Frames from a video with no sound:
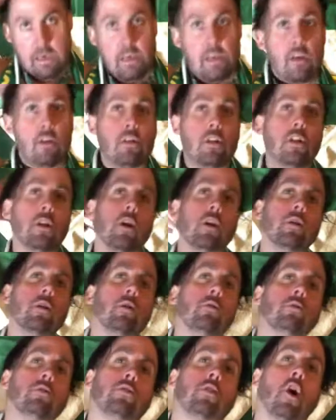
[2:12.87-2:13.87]
you're
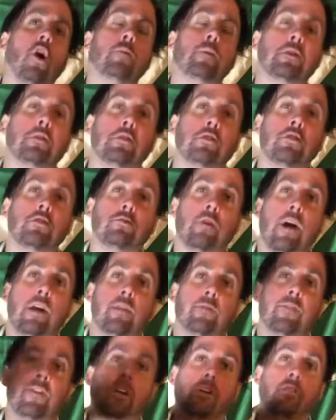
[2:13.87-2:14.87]
out in Sobeys and you're trying
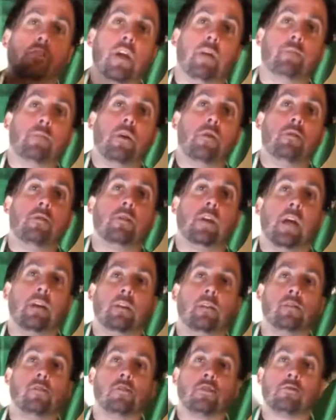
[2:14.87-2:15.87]
to figure something out and you're getting
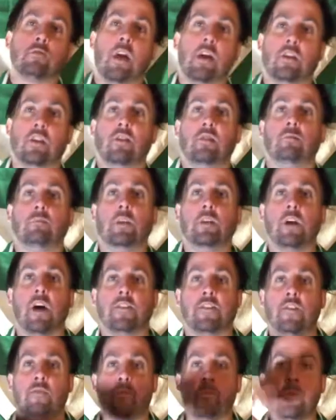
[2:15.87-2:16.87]
a little stressed, it'd be
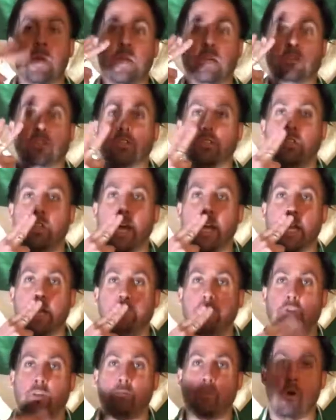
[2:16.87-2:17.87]
nothing for me to just light
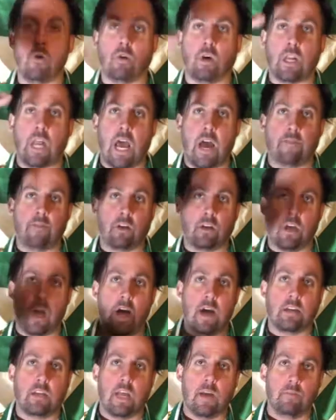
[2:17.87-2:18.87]
up a smoke and have a
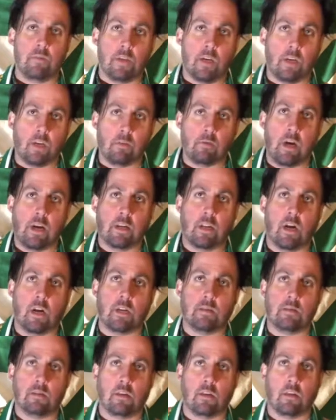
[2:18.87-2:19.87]
goddamn cigarette right there in
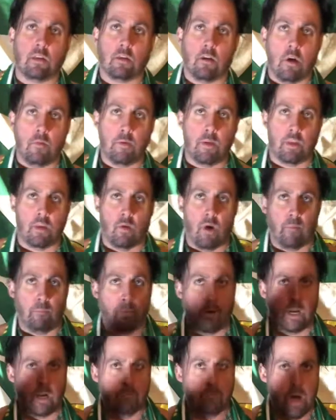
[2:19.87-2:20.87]
the middle of Sobeys. So I'm
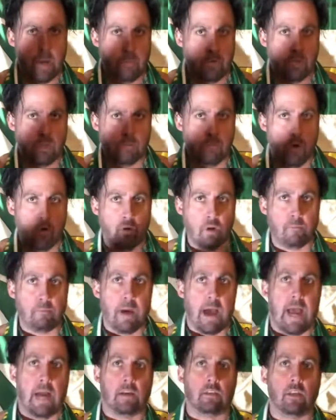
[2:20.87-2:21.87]
bringing public smoking
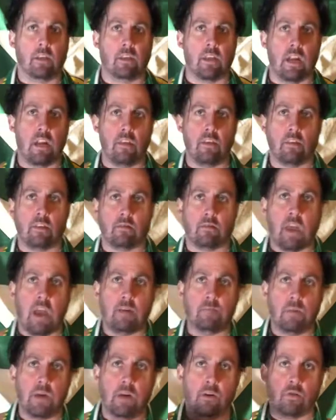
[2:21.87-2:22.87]
back. Like, none of this
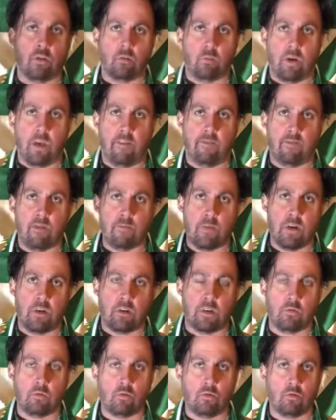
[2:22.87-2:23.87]
10 meters away from the
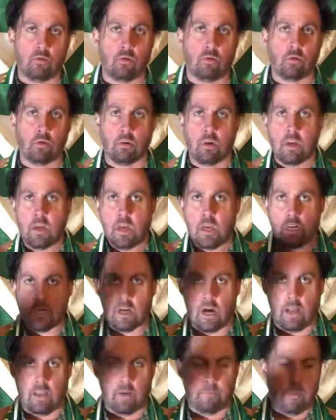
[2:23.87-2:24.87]
building rule or
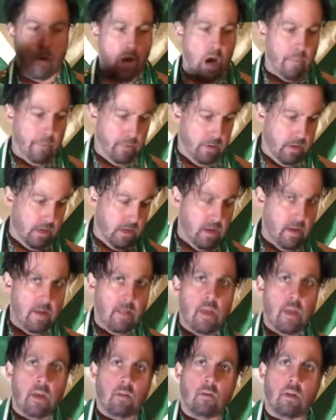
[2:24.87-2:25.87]
not in the property.
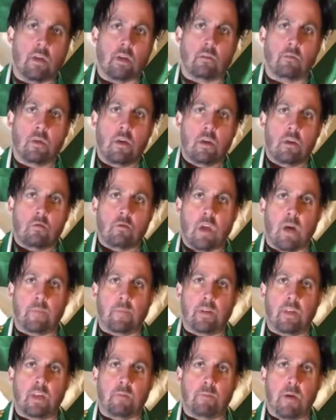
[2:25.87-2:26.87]
Like, some
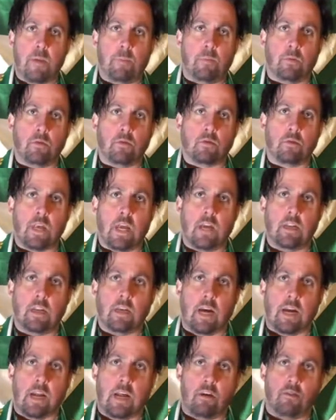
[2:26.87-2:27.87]
of these people are saying they
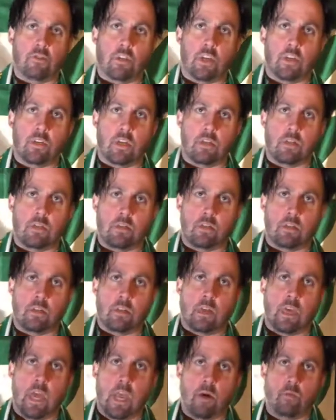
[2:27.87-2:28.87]
got health conditions so
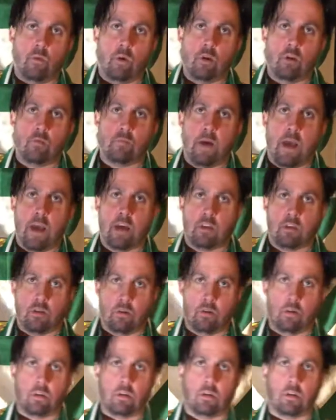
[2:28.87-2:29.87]
they can't wear their mask
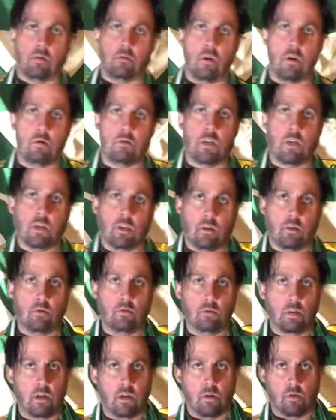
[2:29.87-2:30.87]
during the corona.
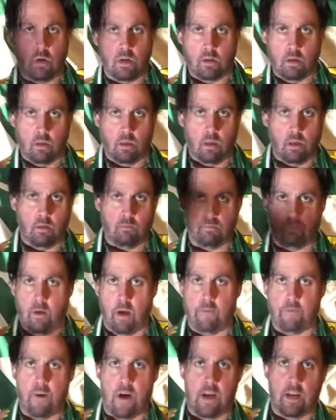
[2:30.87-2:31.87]
So you know what?
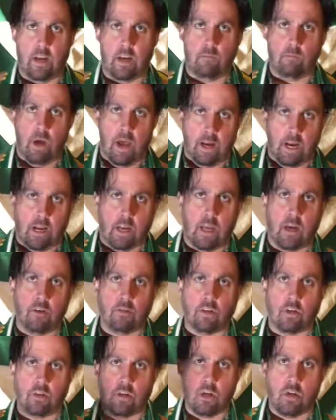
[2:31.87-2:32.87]
If I got a
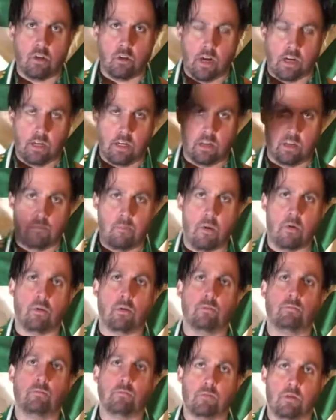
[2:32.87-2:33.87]
health condition, I need to
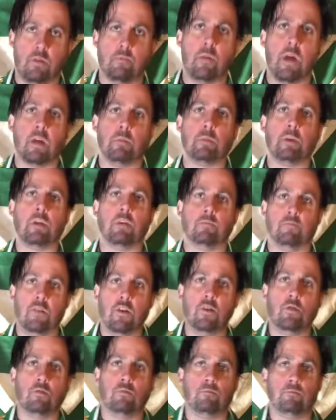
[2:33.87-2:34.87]
smoke to make me
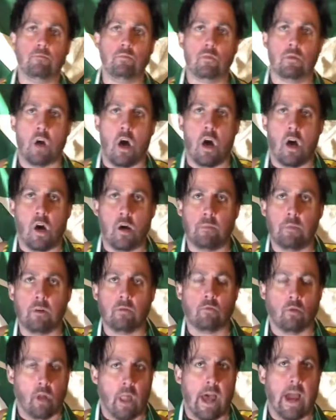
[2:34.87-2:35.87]
feel calm
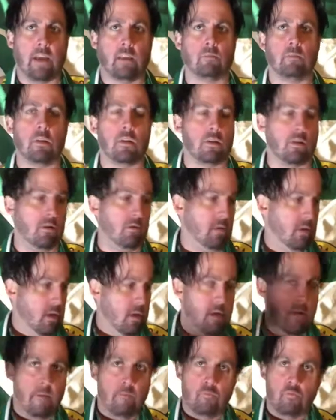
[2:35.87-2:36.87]
and relax me. So
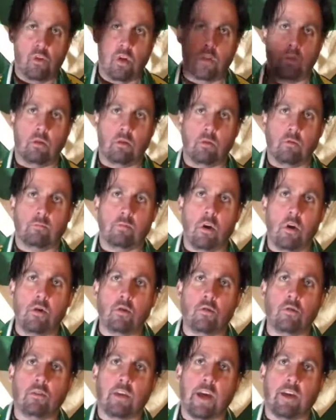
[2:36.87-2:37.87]
either your
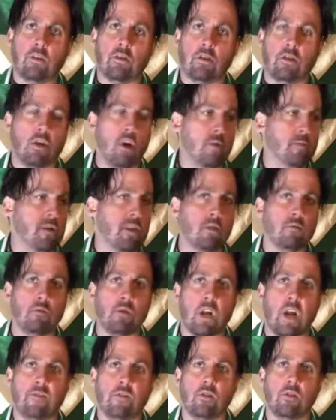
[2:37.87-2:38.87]
produce section of Sobeys or
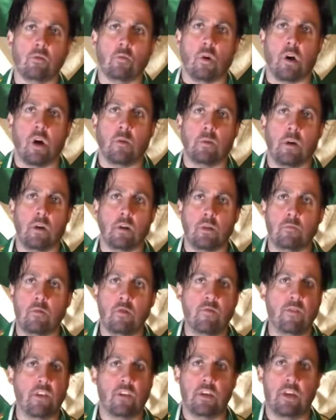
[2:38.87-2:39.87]
whatever, or Walmart, and the
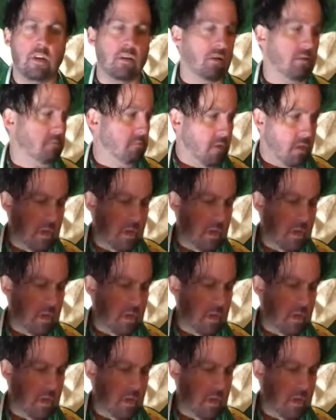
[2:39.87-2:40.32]
movie theater,